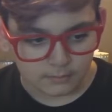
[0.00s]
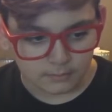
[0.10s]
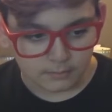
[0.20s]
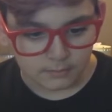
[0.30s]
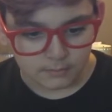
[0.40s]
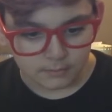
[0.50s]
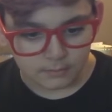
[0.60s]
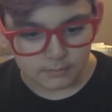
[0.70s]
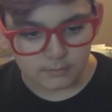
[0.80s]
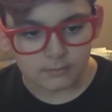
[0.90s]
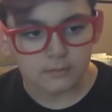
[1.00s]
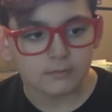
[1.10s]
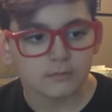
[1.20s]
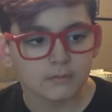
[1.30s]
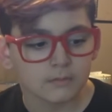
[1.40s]

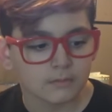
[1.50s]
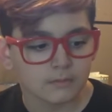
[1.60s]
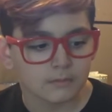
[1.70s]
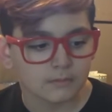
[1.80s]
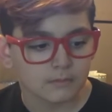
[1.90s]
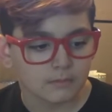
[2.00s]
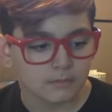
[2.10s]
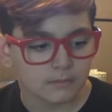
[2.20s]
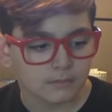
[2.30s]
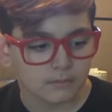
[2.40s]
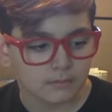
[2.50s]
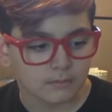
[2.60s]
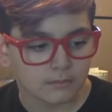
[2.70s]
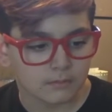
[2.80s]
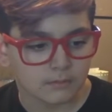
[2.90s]

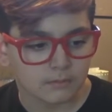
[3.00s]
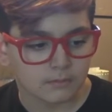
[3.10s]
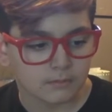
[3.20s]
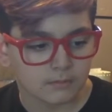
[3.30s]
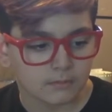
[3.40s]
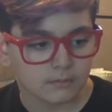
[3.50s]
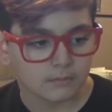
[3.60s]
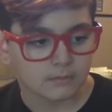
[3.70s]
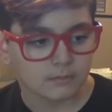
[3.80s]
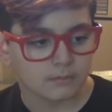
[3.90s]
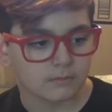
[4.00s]
[no speech]